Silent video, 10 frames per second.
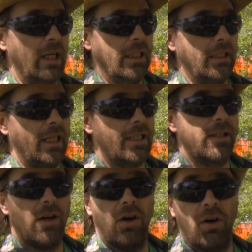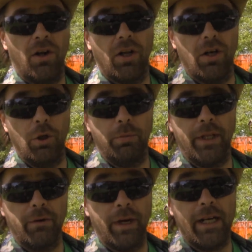let's all hope
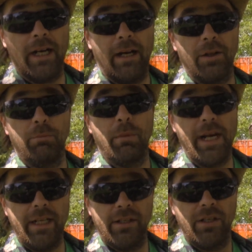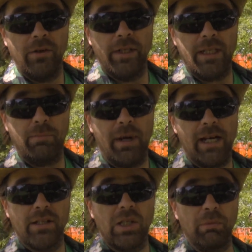that right now the mic is doing its
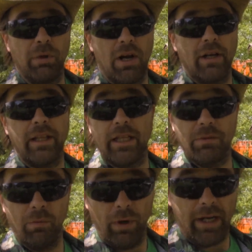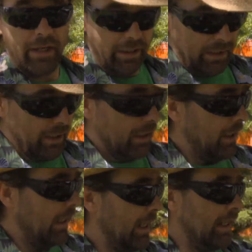best to block this wind.
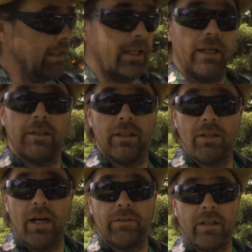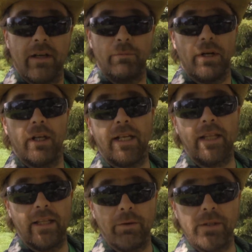And uh, the little cover I've put on
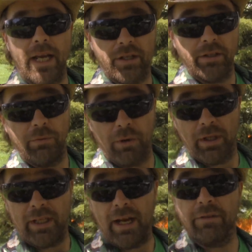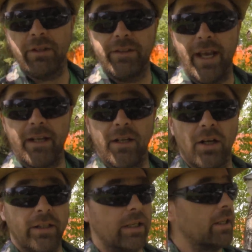that thing was actually worth the effort of getting it
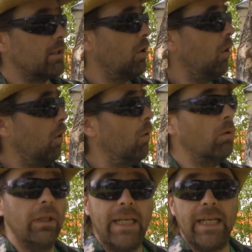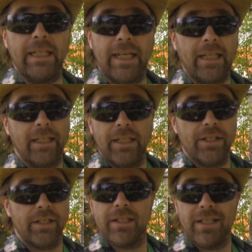on there because holy did that thing
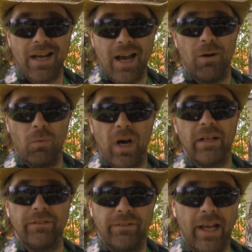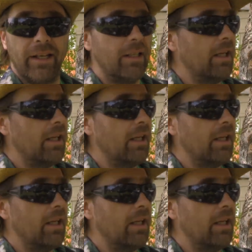just not want to fit.